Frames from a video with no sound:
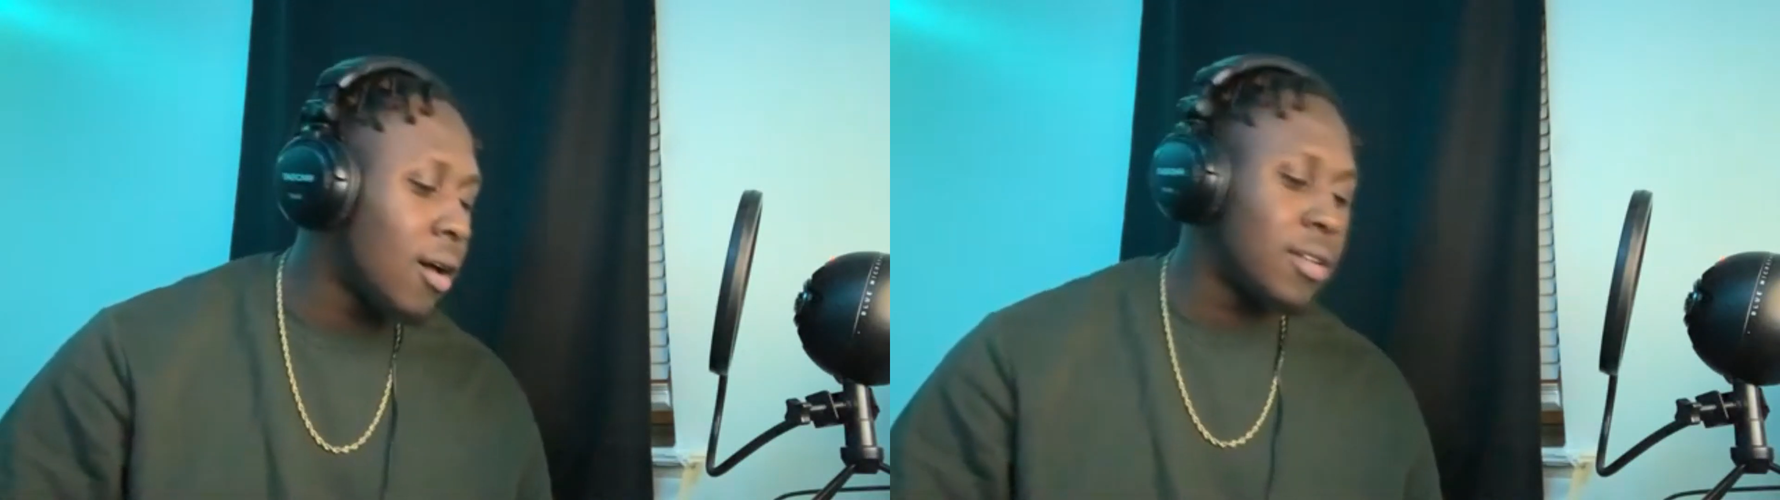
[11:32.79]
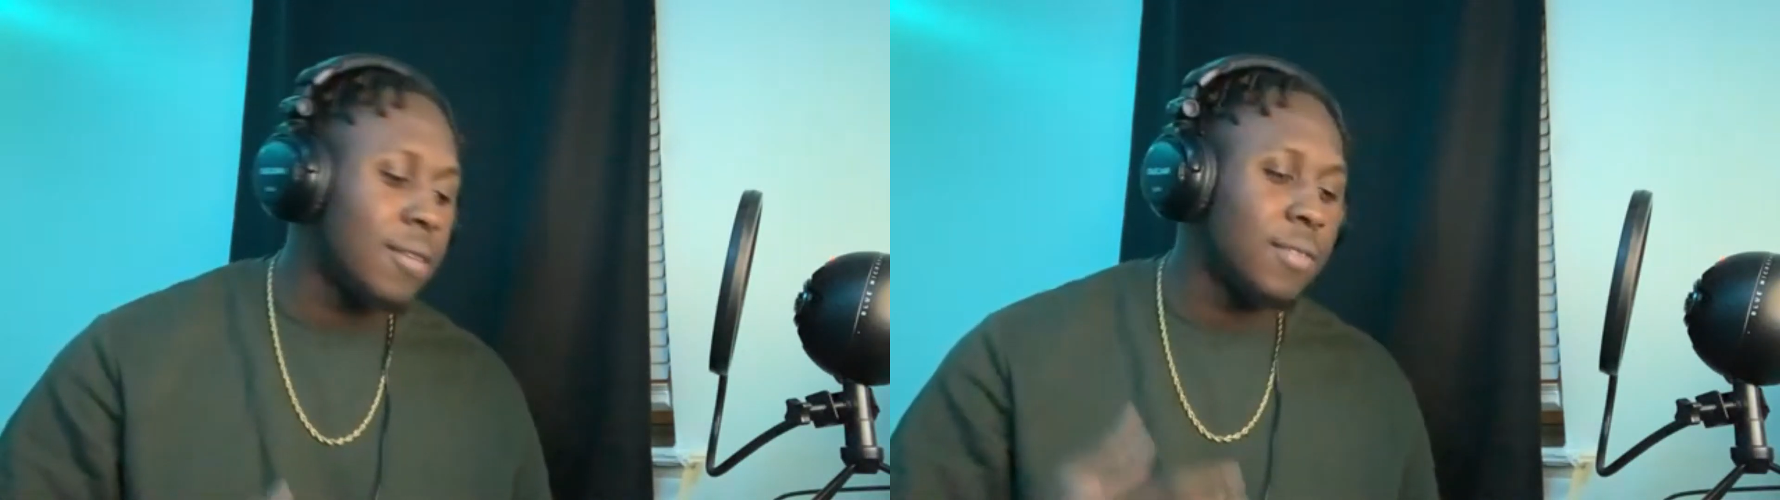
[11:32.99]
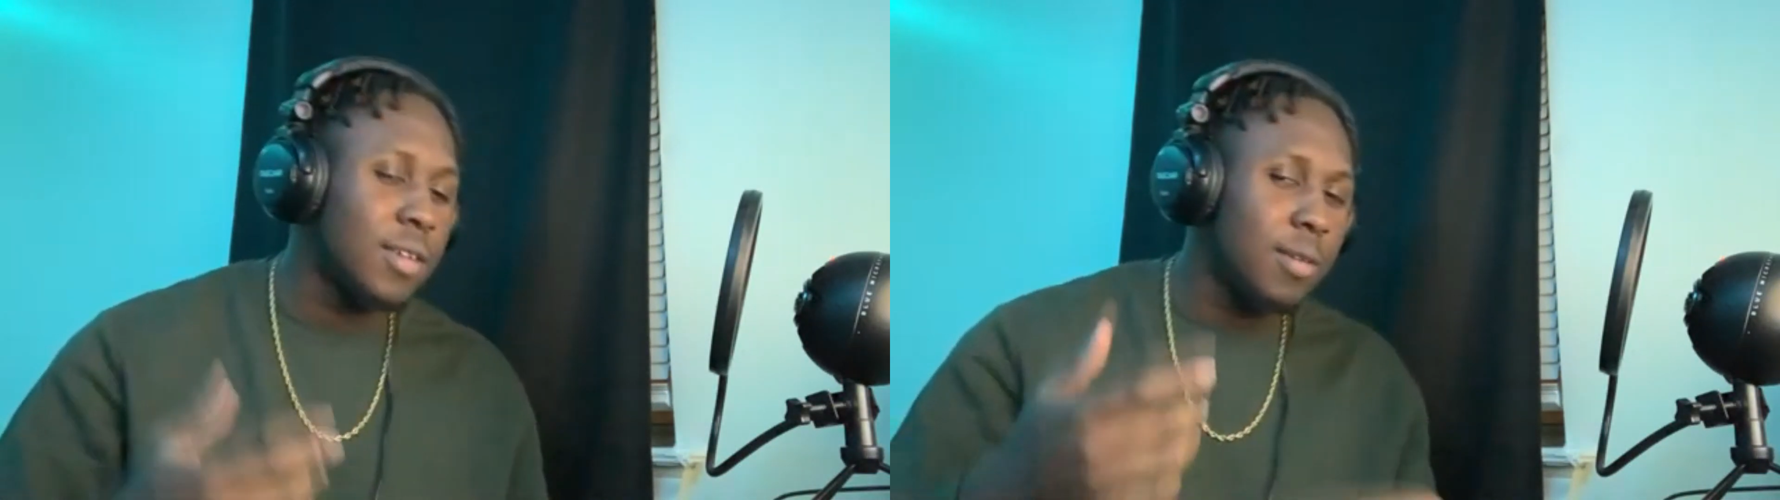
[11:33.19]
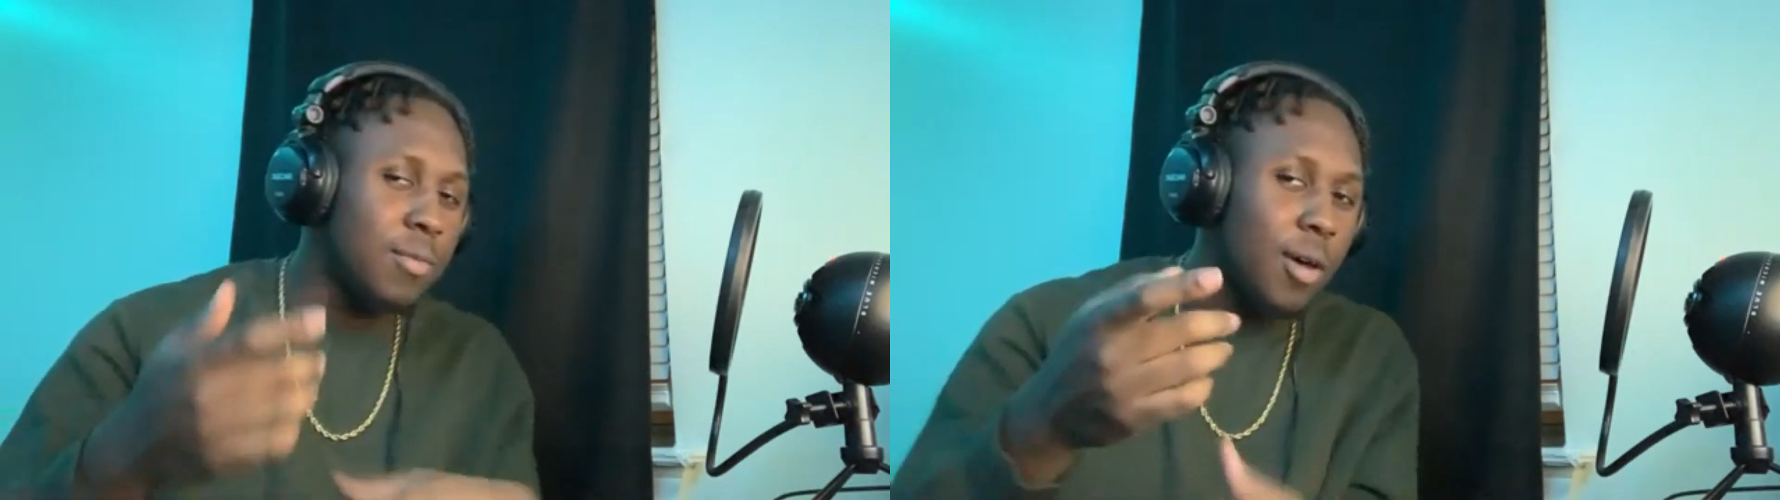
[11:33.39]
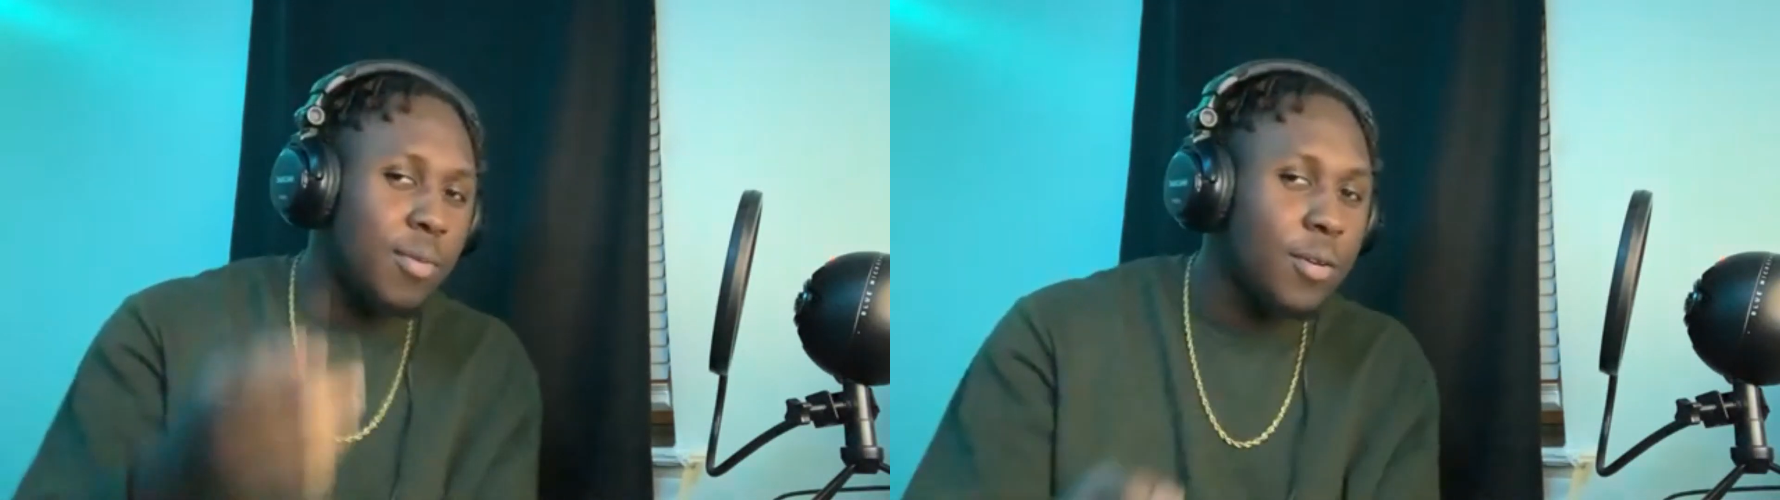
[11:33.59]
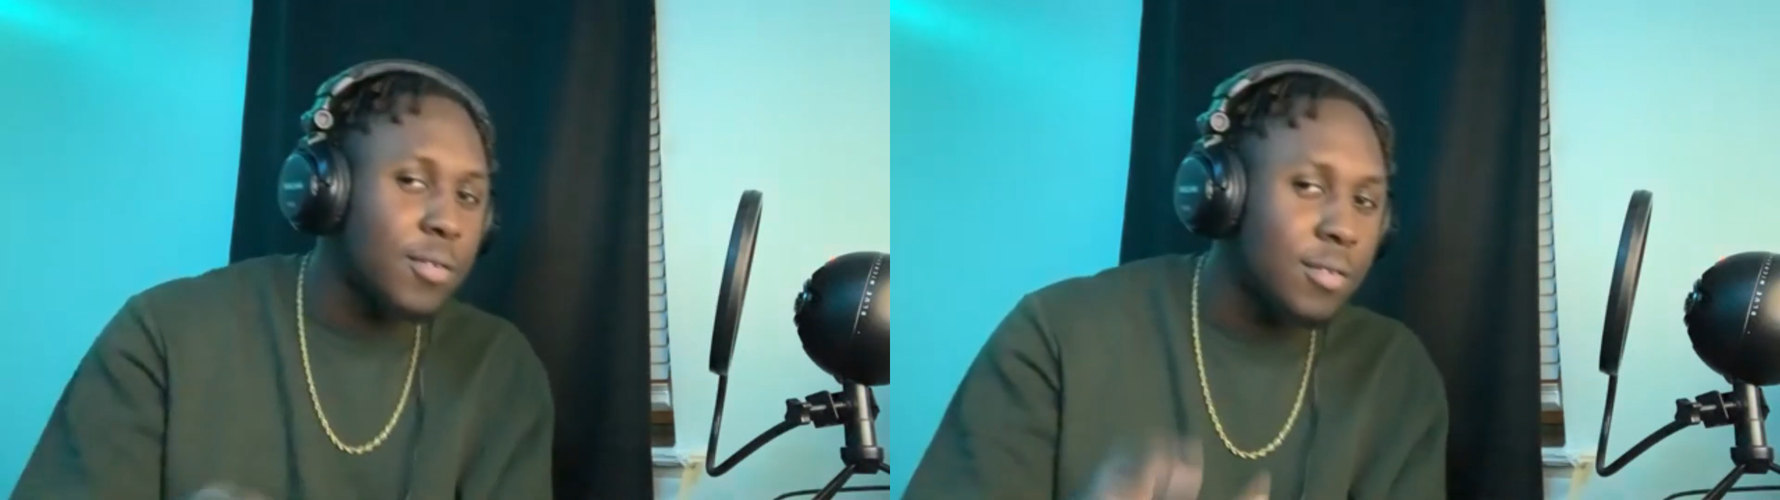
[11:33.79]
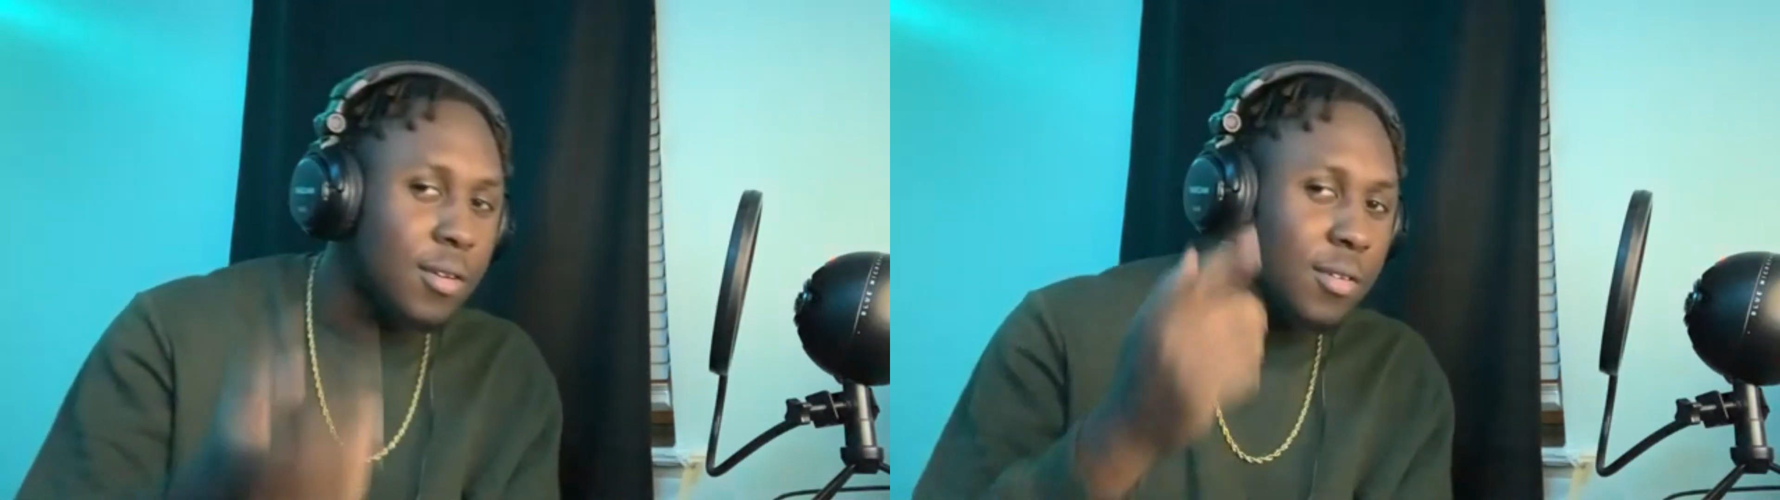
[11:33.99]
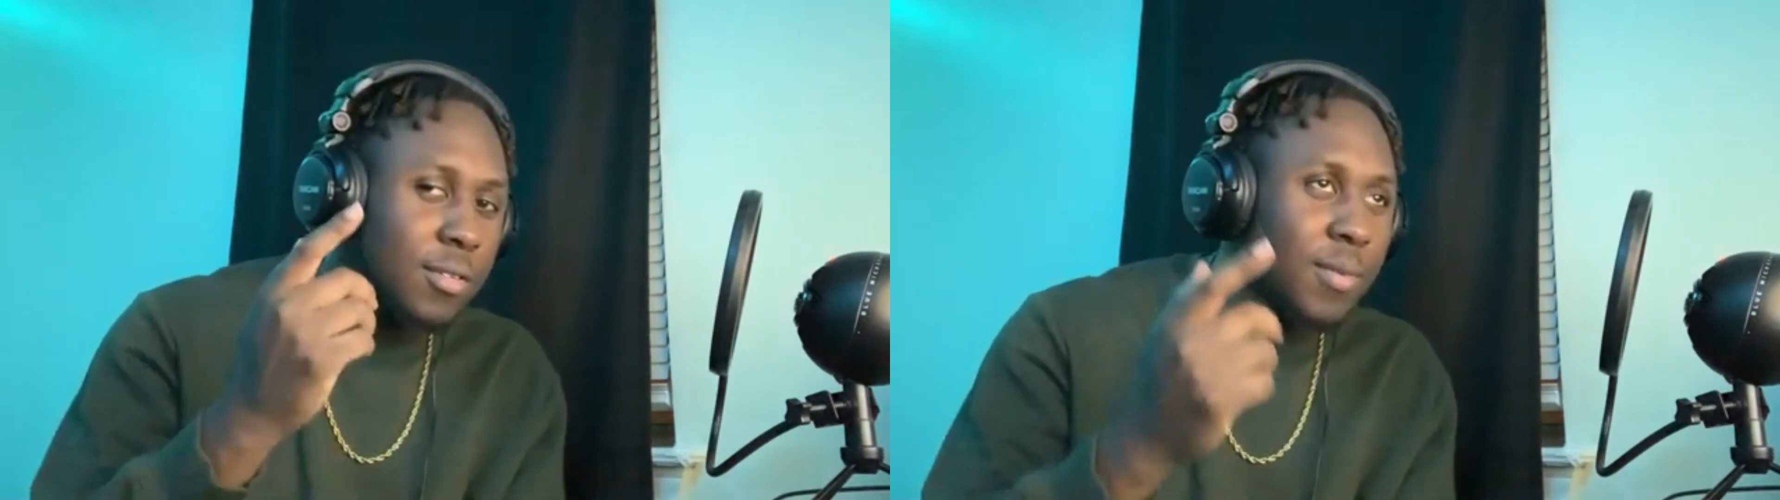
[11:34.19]
I'll definitely keep y'all posted
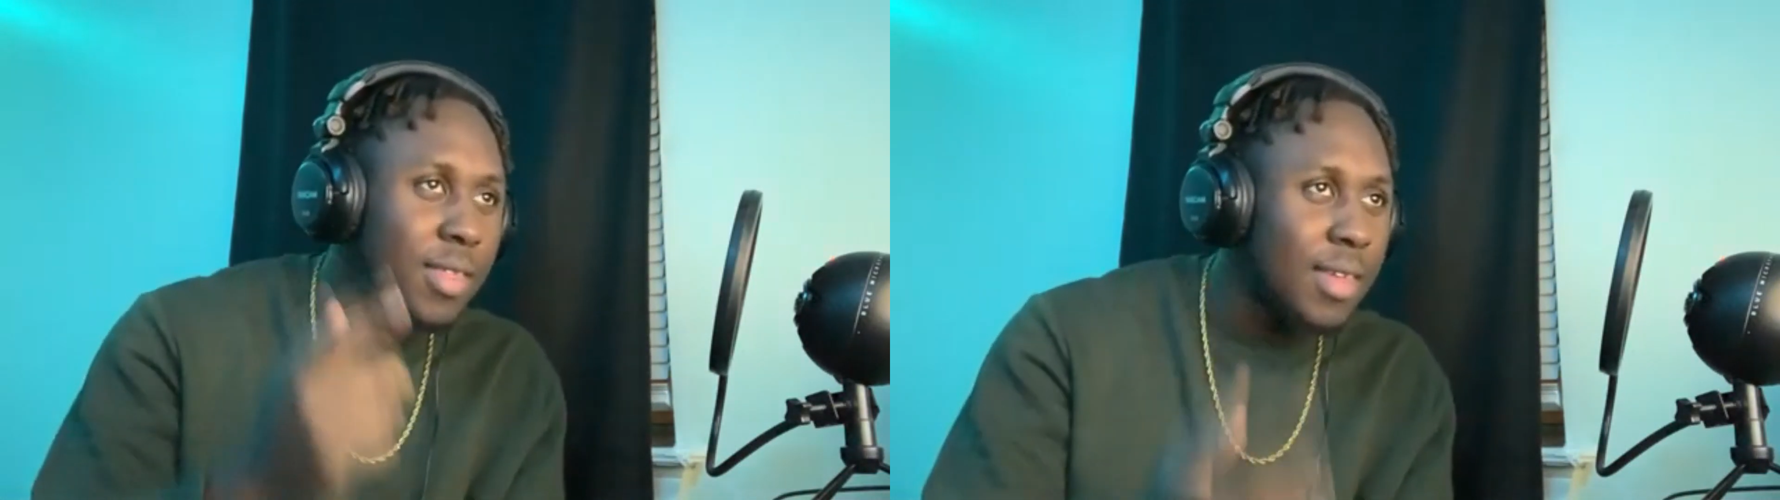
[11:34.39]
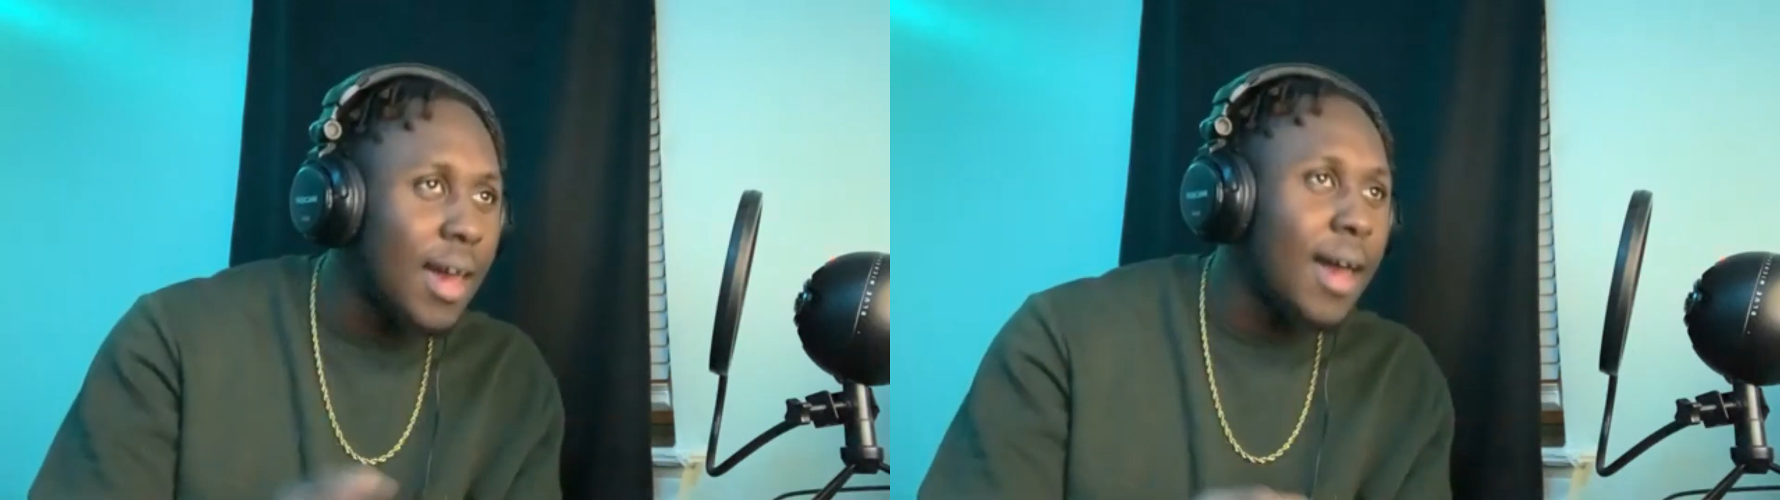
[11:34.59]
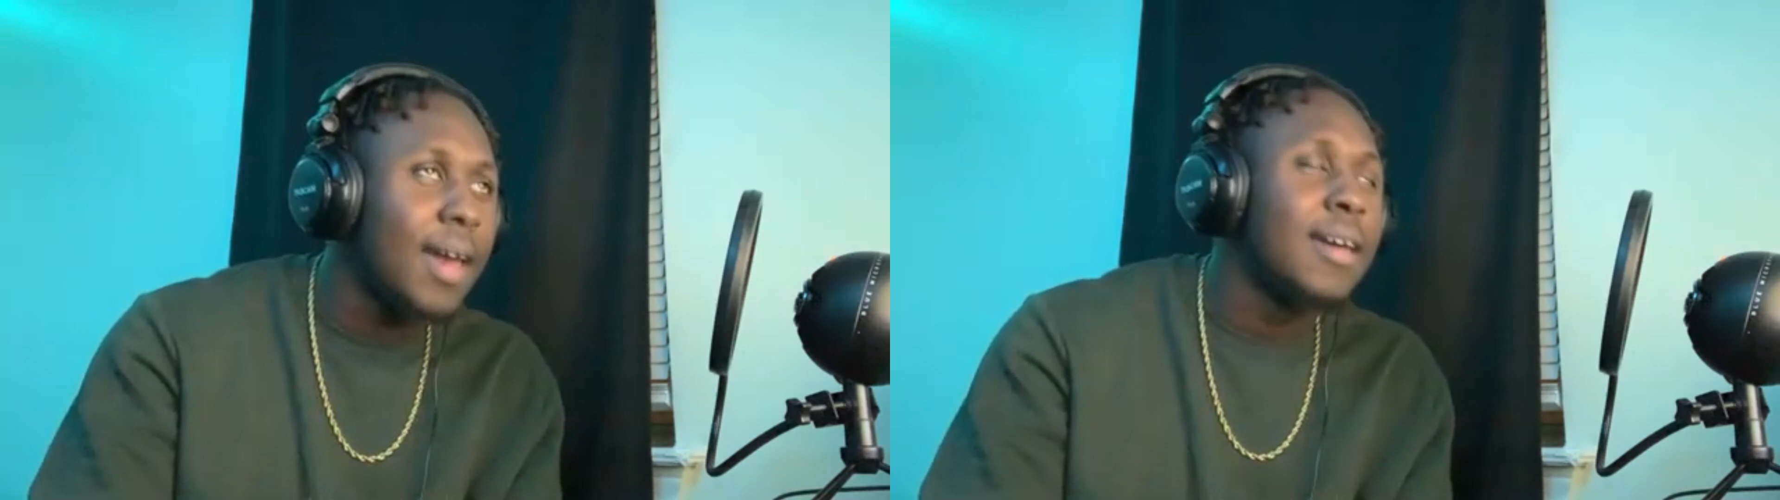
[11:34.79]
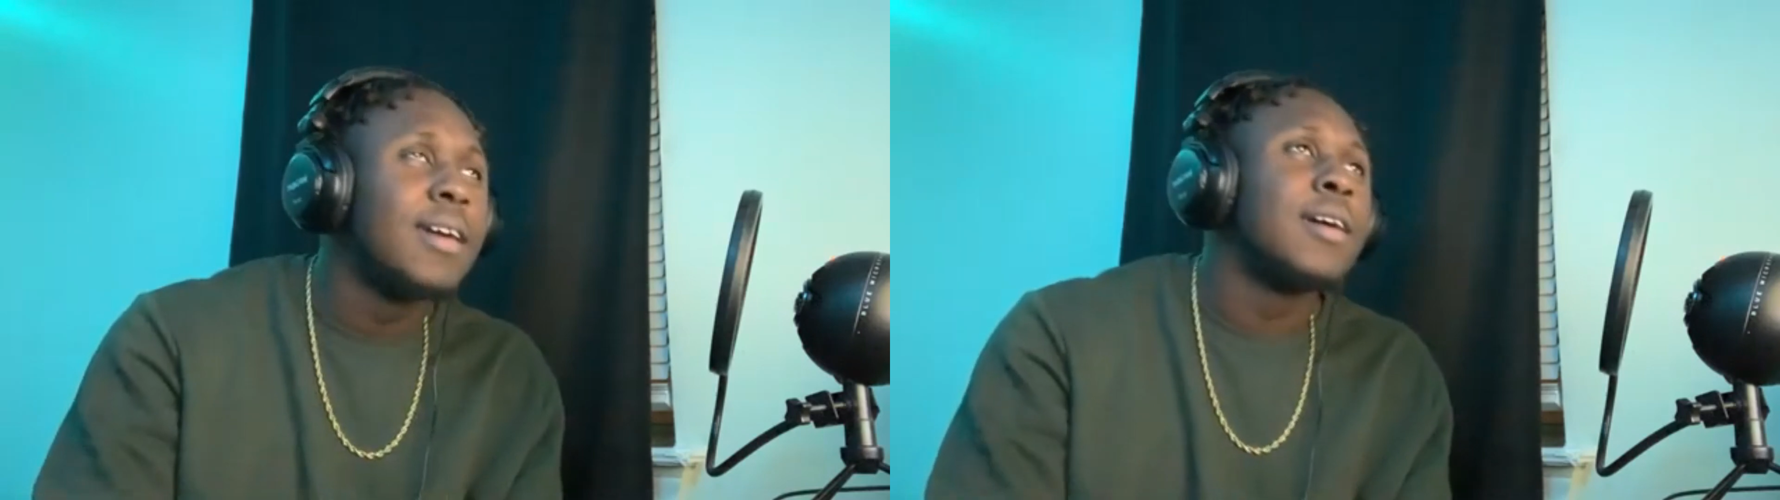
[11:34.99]
on some of that.